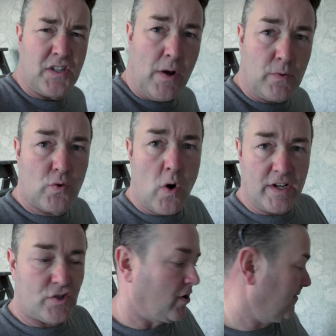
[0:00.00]
that was
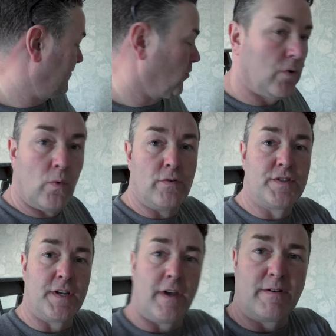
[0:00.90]
quite a straightforward one
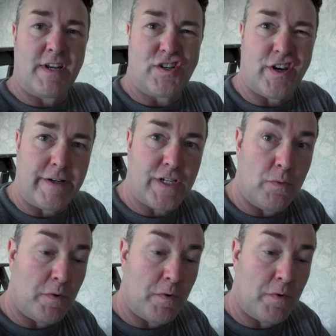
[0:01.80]
to do. Didn't show you too